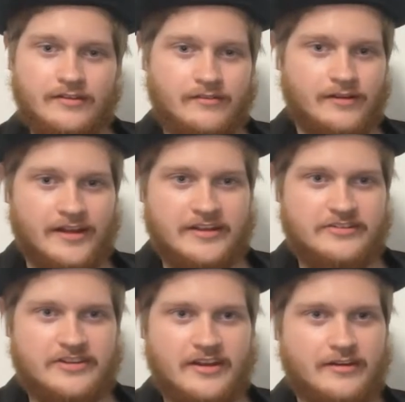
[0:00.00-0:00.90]
Like he
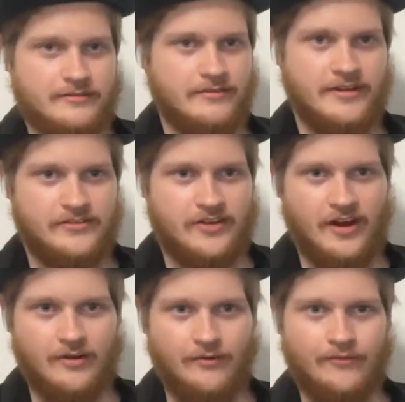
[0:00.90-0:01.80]
said, he's
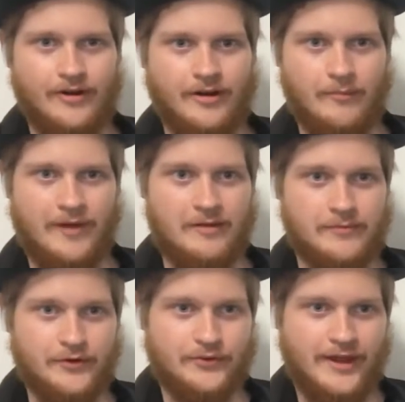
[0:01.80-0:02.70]
got a
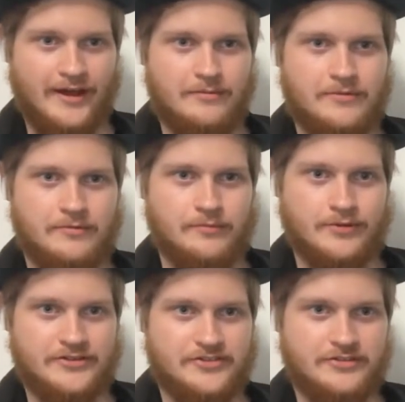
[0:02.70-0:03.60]
Bambu Lab
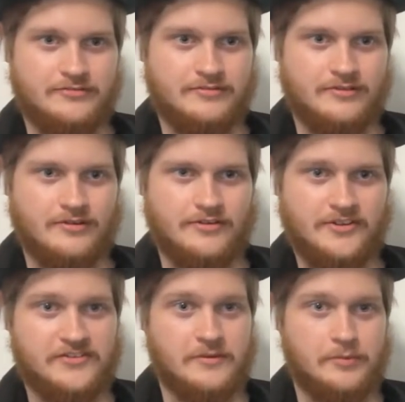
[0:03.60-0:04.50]
printer.
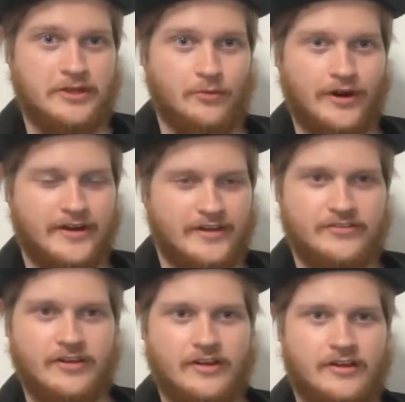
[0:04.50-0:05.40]
This is the
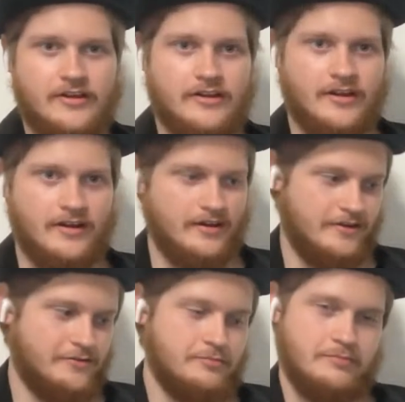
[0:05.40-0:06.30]
P1S.
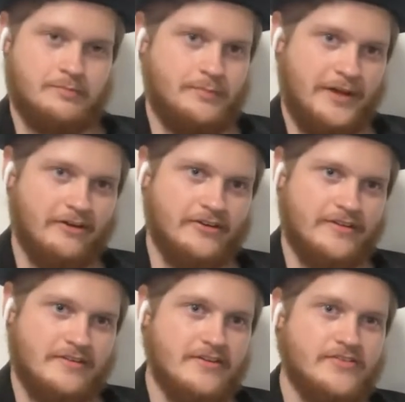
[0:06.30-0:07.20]
It's bigger
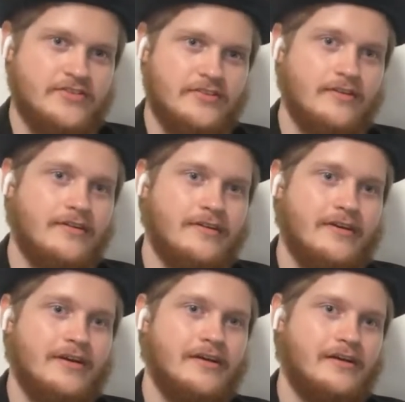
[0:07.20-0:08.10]
than this.
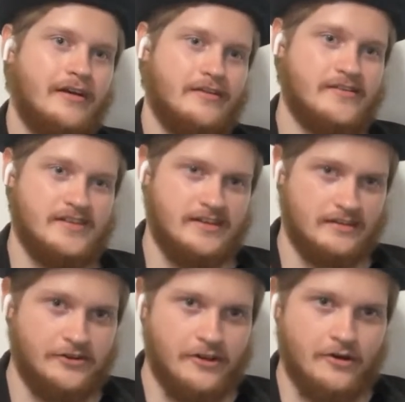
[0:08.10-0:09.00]
It's an
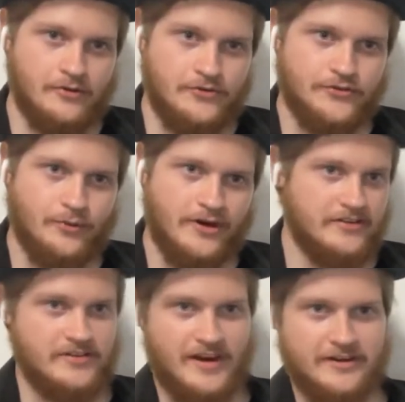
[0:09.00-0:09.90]
enclosed one.
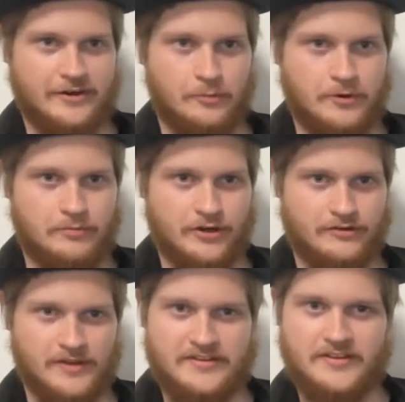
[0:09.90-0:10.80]
It's not an open
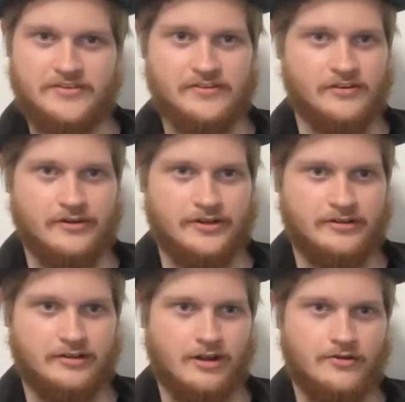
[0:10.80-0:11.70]
printer like this. It's already
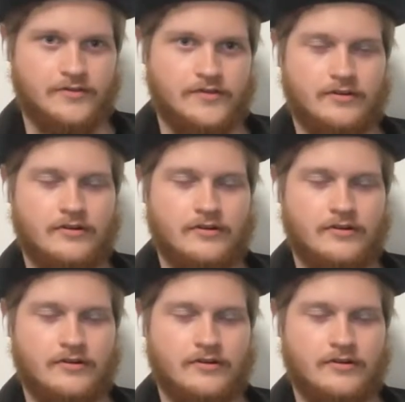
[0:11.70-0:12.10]
enclosed.